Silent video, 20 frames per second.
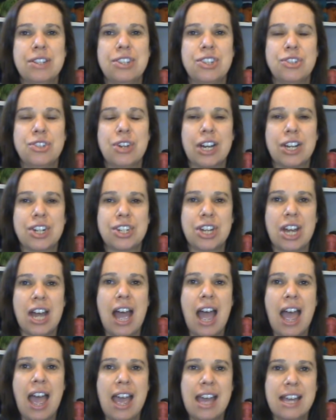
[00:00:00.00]
structure
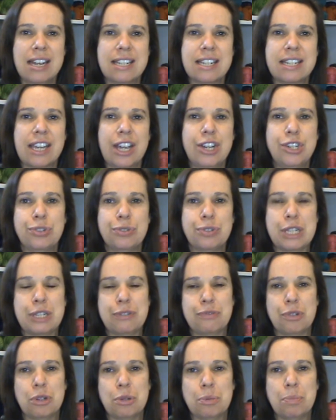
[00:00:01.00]
and
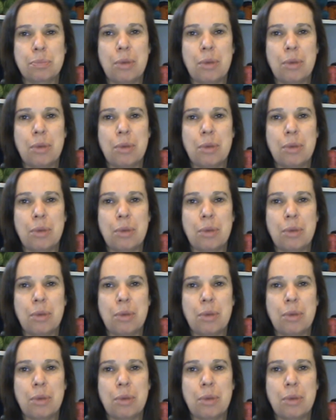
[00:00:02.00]
schedules for